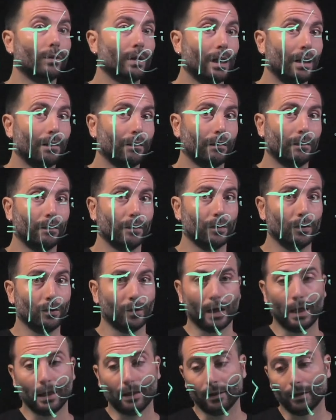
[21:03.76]
enough, you
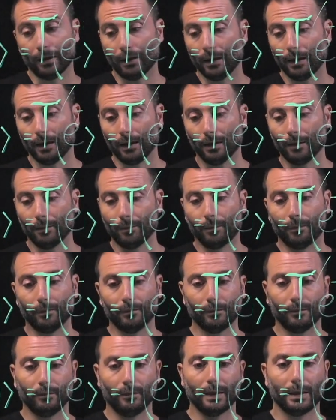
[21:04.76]
can
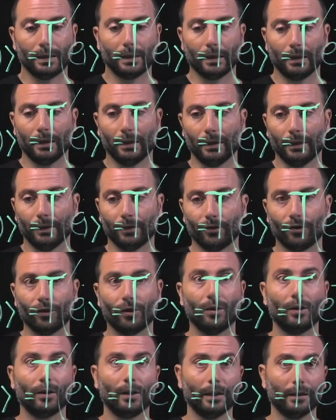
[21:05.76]
basically
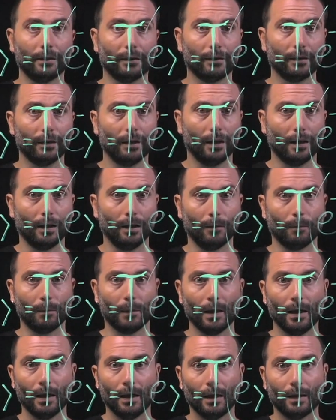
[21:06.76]
generate
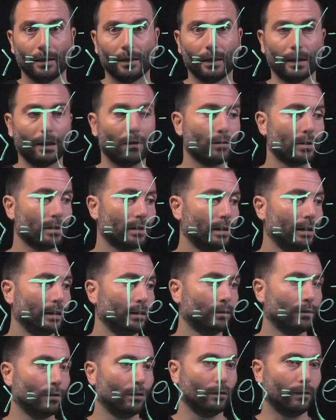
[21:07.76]
the ground
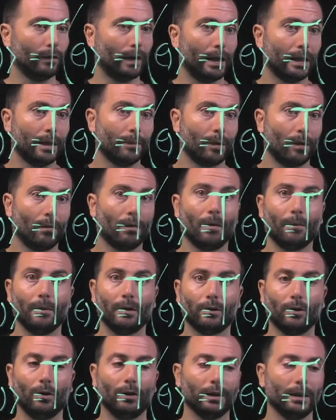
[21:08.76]
state of any
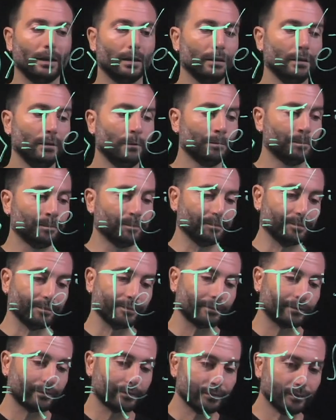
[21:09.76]
Hamiltonian.
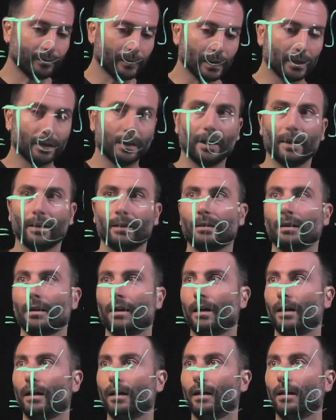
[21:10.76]
Then
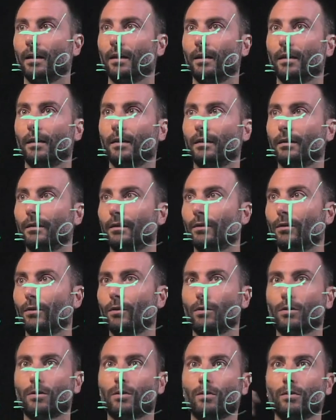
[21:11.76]

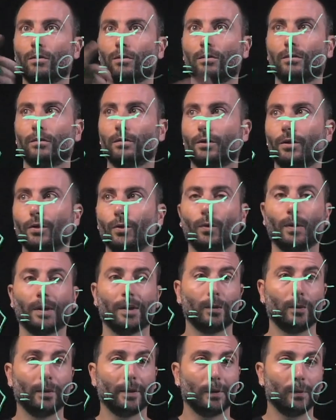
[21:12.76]
also
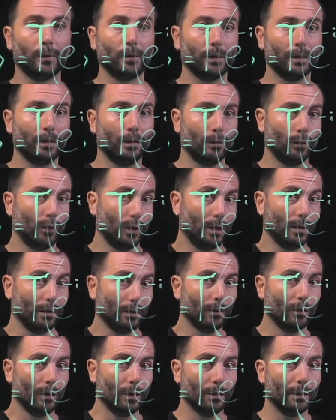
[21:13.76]
QAOA will be
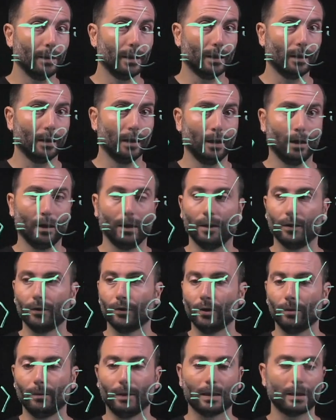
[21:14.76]

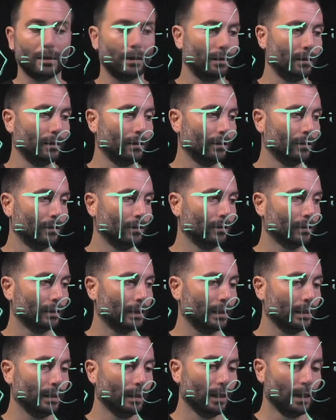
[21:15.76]
universal.
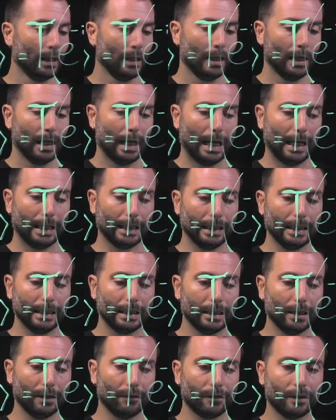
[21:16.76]
Okay, and this
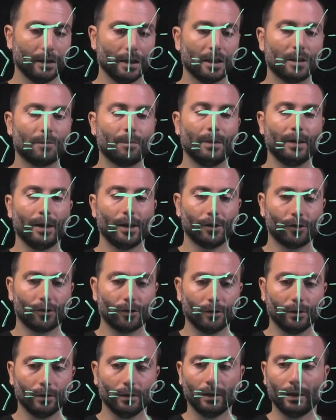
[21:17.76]
gives the
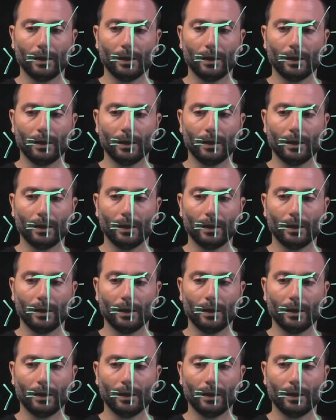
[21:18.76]
inspiration